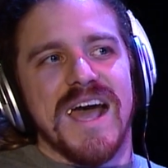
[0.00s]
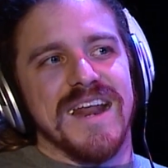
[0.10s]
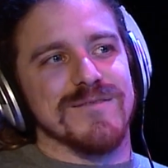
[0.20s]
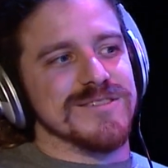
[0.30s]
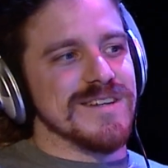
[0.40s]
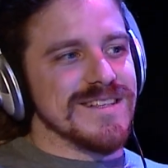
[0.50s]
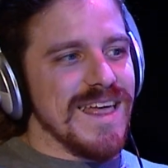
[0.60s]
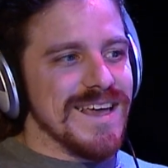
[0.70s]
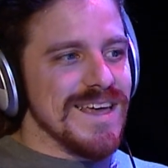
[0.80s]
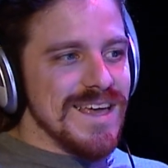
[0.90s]
And it was just
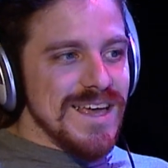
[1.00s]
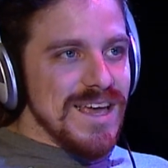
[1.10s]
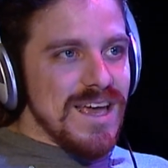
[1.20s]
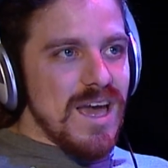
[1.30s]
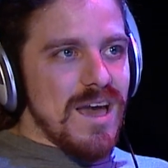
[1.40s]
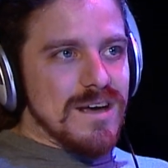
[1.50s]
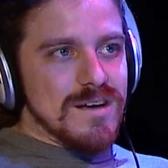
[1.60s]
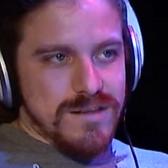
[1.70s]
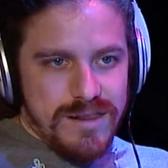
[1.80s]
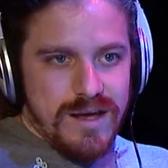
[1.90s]
like
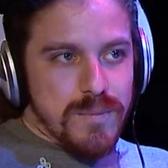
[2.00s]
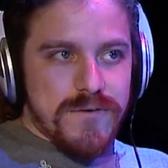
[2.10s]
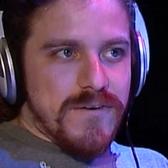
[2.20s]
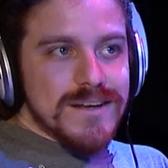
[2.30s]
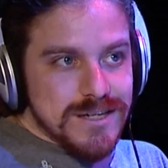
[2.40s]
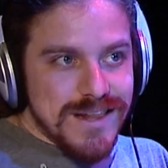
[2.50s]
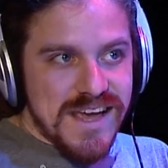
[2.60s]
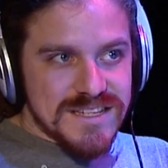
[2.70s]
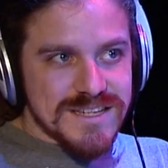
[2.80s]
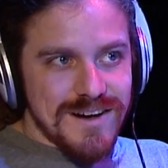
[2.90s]
a professional
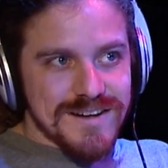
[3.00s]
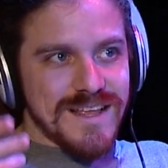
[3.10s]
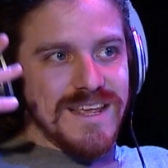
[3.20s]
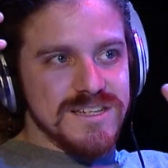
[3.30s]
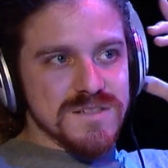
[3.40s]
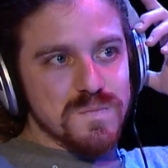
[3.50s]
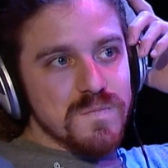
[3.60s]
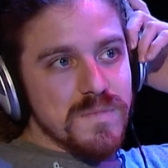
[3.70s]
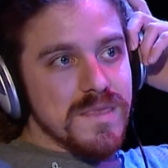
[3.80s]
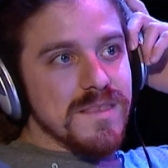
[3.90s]
ass song that he just
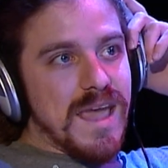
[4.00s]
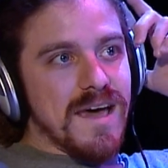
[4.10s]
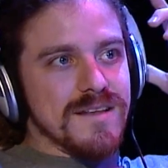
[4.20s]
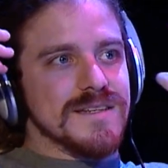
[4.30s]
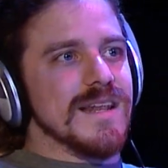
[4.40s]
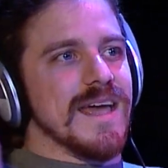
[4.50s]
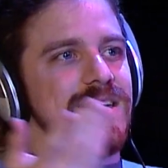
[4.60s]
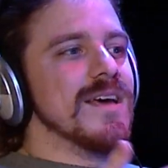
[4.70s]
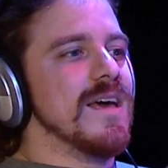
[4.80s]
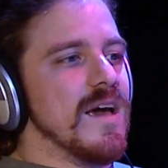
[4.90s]
nailed, and
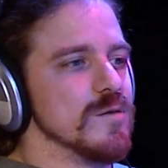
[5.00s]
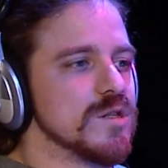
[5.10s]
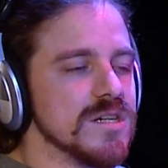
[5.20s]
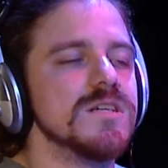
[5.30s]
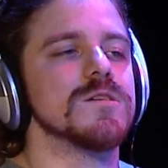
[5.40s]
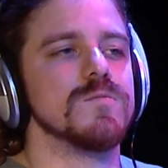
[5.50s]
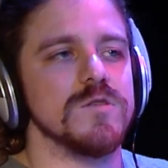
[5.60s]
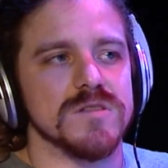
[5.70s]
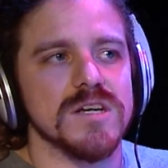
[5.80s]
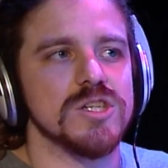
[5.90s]
like it was because he's a
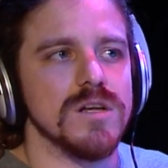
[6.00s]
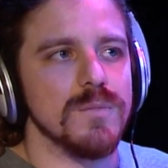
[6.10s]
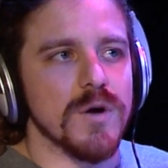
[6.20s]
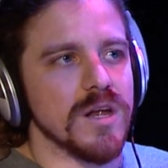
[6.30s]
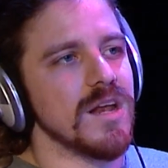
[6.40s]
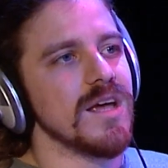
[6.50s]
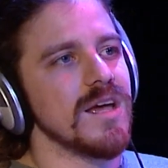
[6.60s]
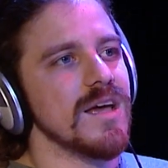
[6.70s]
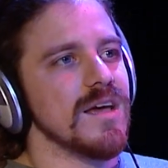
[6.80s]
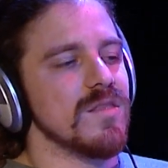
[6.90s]
musician, but
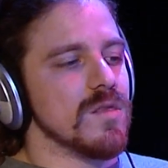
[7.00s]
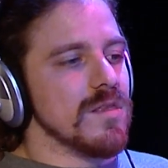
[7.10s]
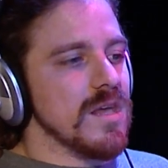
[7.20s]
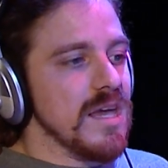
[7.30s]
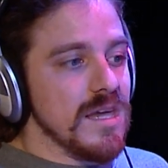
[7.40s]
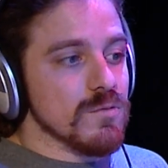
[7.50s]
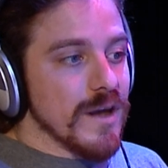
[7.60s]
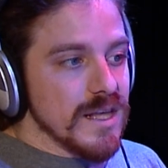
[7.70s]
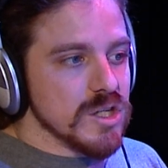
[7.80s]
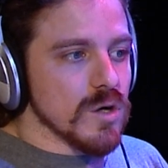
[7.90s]
he
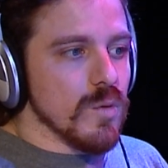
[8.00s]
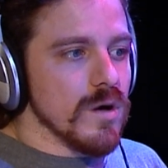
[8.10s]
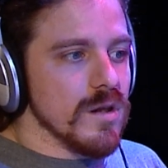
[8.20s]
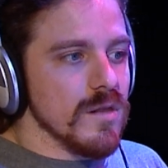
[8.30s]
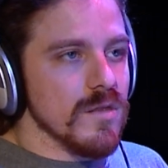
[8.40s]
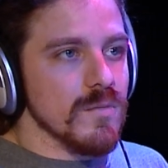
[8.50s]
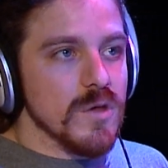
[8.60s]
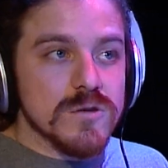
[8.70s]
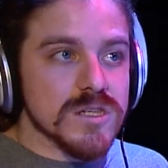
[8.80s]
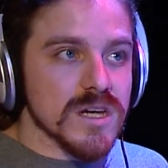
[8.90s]
really took what the
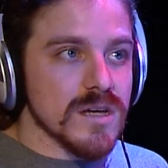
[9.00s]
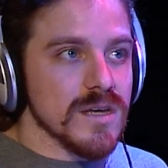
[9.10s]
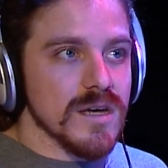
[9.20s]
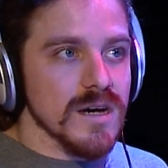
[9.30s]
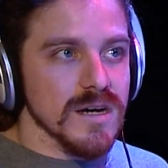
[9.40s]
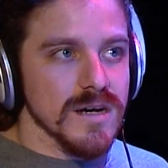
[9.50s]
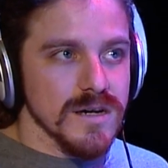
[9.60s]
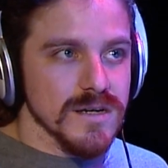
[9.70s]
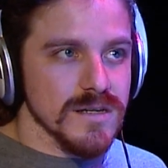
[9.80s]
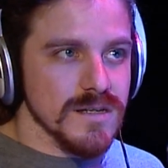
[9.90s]
music
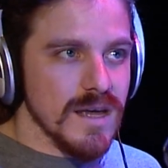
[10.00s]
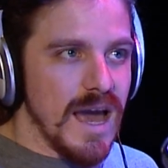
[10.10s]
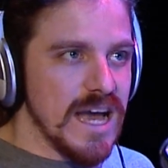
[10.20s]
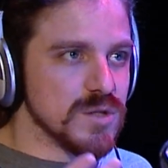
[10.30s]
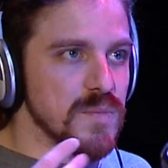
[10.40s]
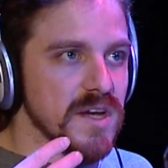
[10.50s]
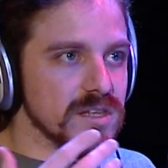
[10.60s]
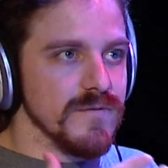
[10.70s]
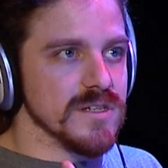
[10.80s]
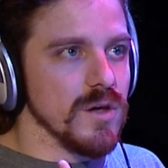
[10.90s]
aspect
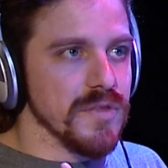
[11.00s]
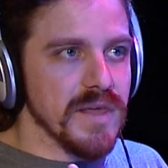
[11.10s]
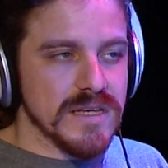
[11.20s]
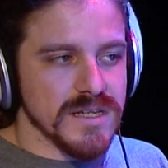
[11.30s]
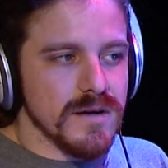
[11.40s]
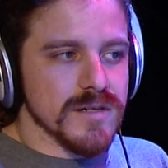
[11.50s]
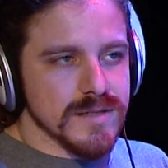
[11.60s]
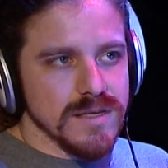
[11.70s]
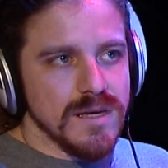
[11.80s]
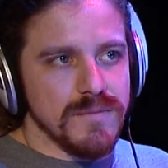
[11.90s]
of his whole thing seriously.